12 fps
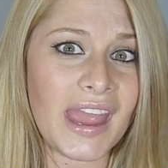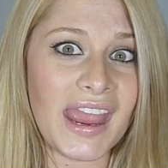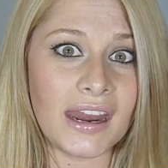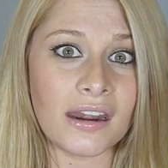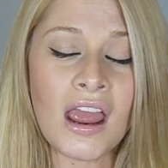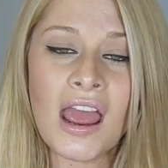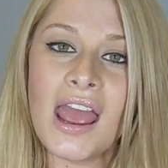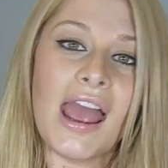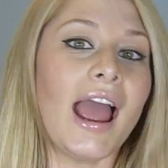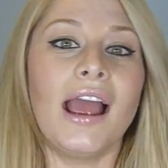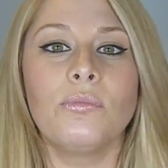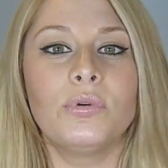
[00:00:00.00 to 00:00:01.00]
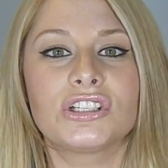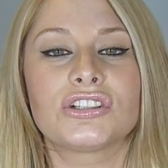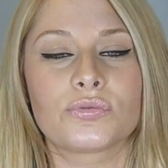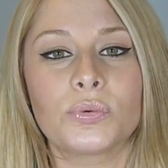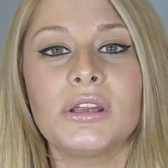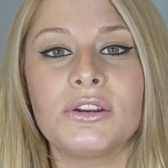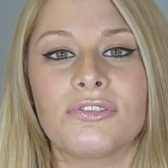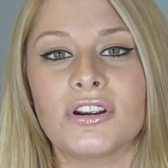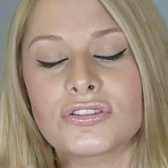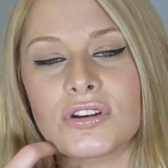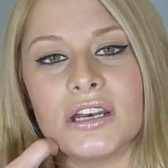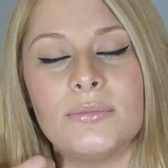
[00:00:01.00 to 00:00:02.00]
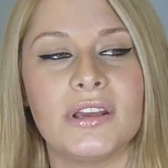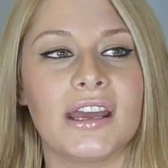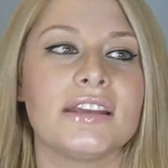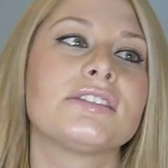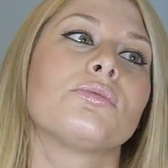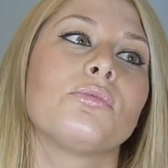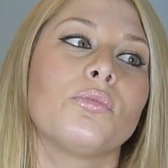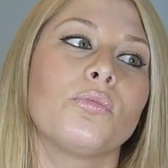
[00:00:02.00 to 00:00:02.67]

And which is really frustrating because